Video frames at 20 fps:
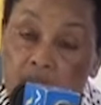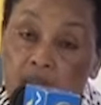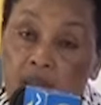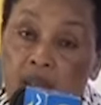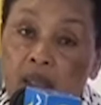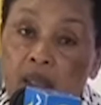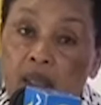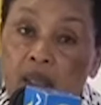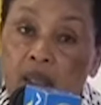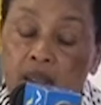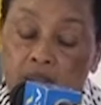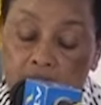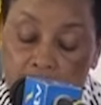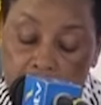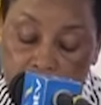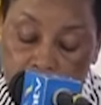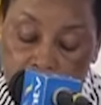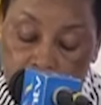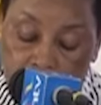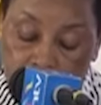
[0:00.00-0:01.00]

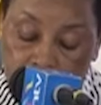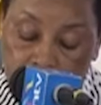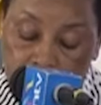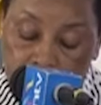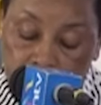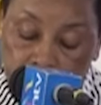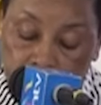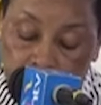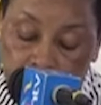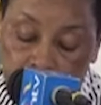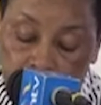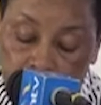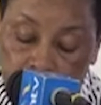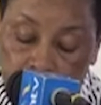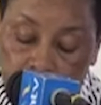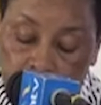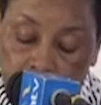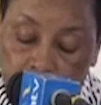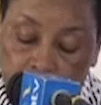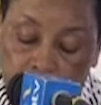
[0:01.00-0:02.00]

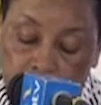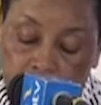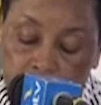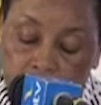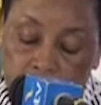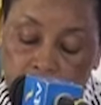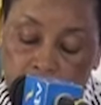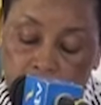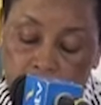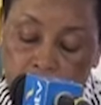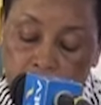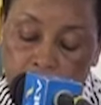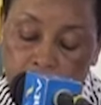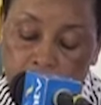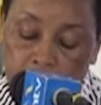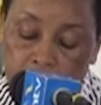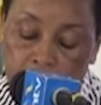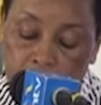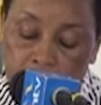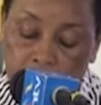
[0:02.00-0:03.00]

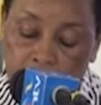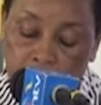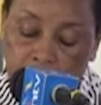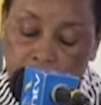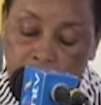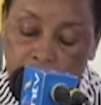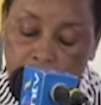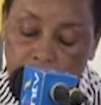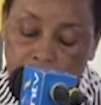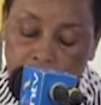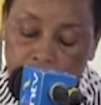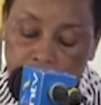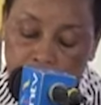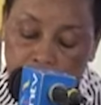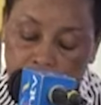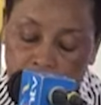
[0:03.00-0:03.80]
(silence)